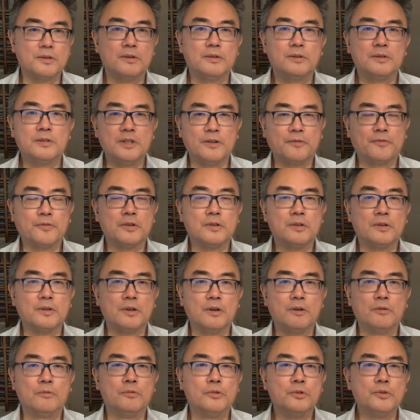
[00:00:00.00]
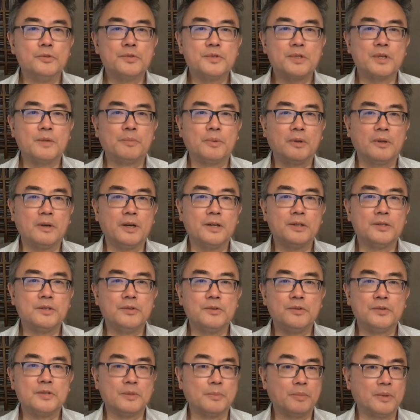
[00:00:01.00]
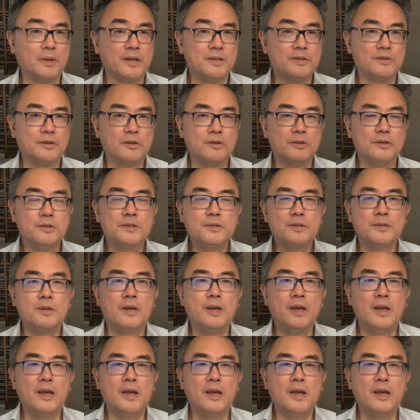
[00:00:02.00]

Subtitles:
Different rules apply to supplies of goods,